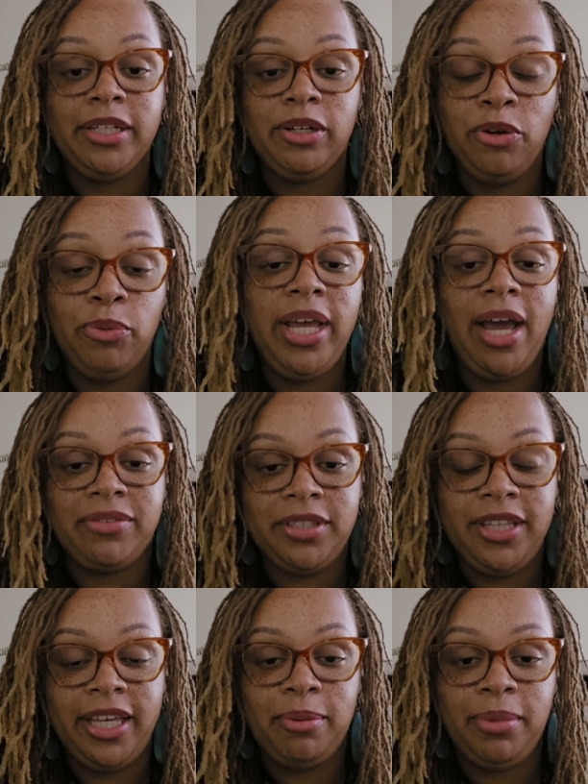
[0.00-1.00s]
We have to
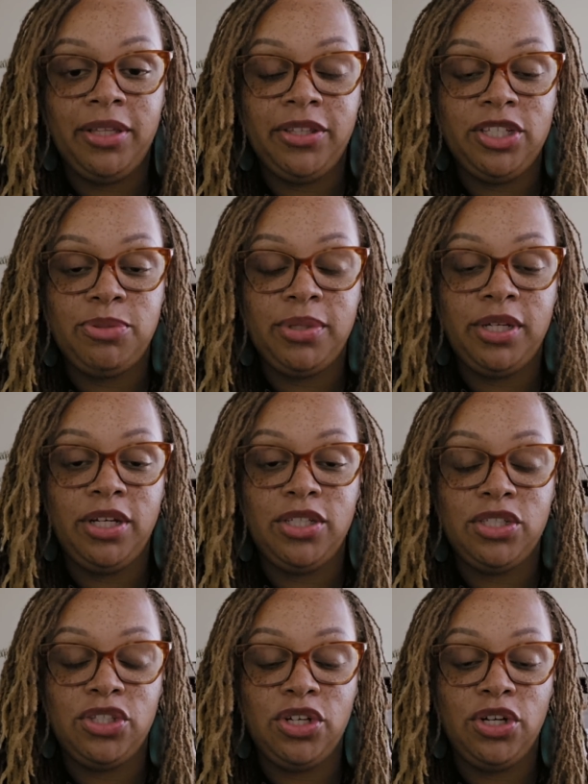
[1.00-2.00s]
think about this
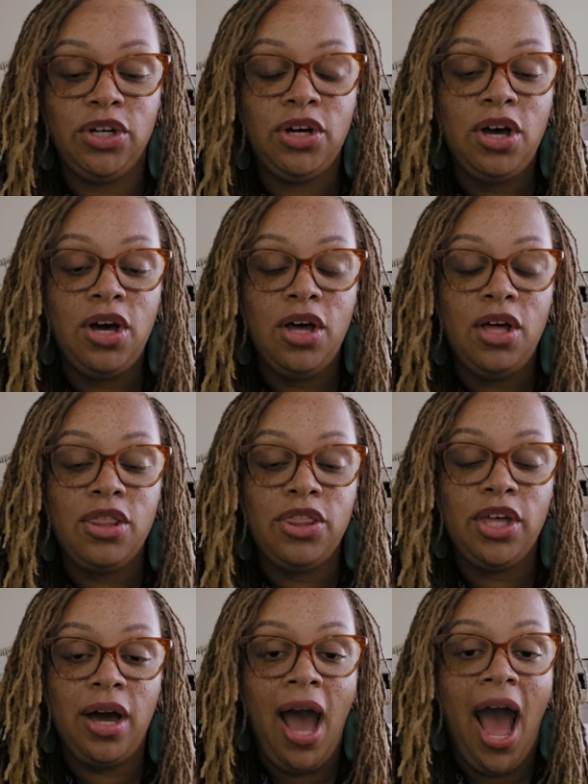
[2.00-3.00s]
because the
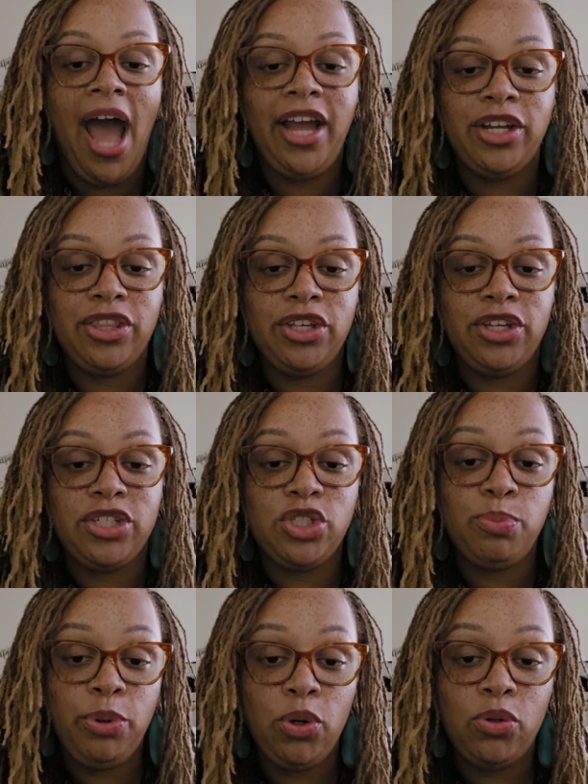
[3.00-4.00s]
higher the
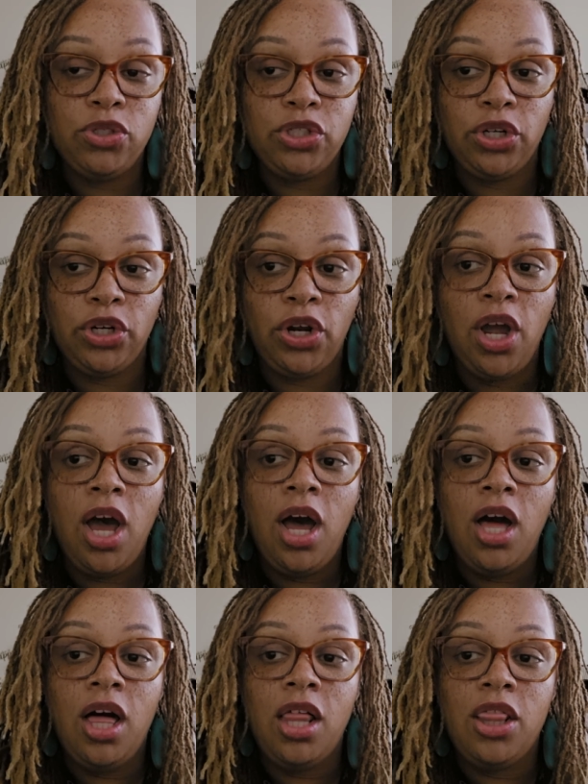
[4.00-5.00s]
exposure,
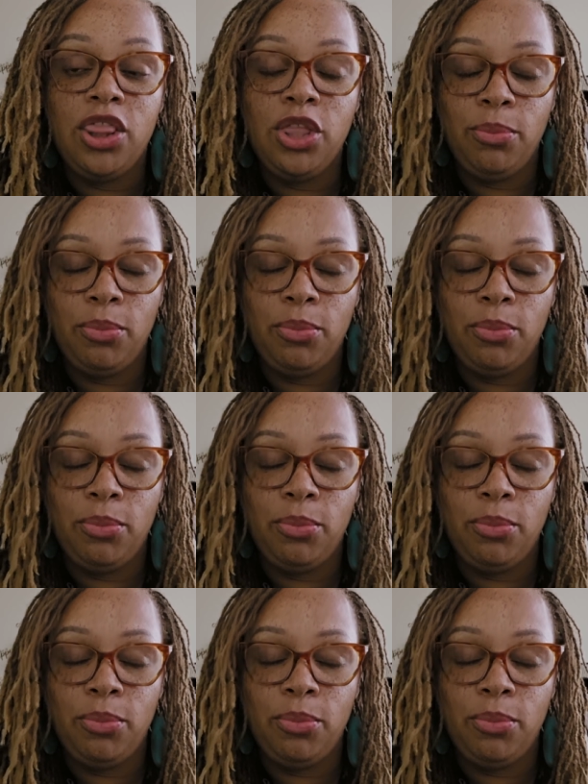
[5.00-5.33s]
the